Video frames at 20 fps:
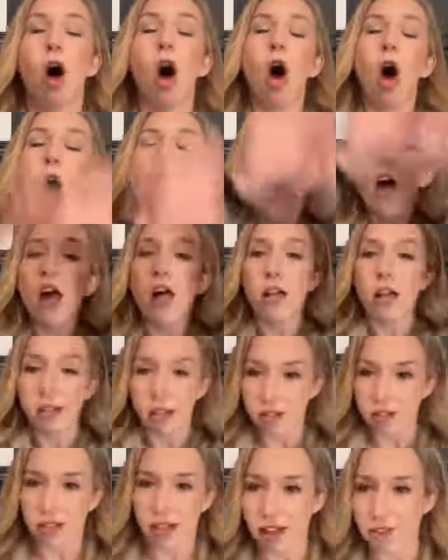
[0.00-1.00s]

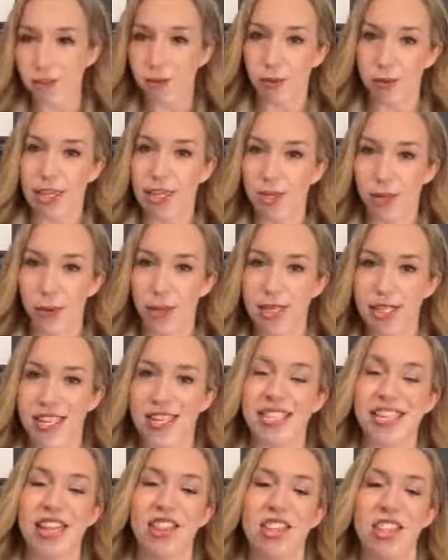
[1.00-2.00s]
all of the
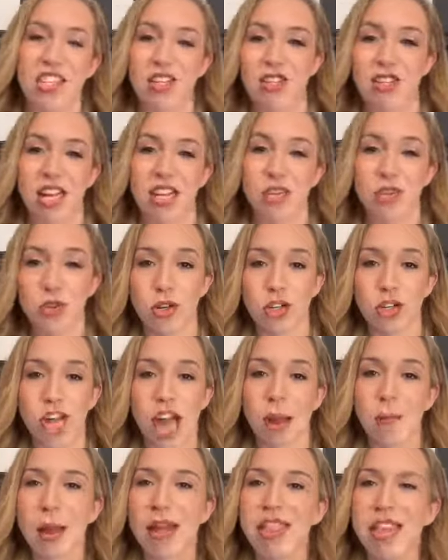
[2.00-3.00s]
resources in the Teacher Next Door
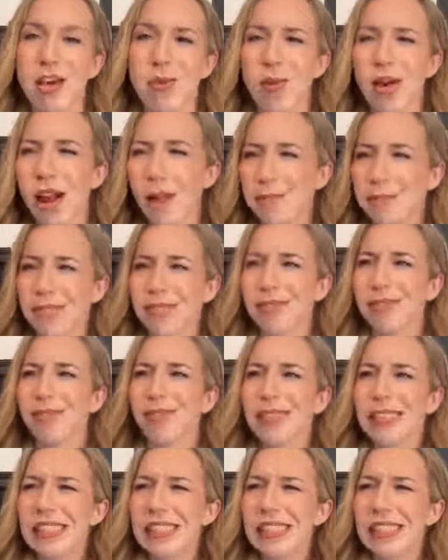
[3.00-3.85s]
shop. I think we're up to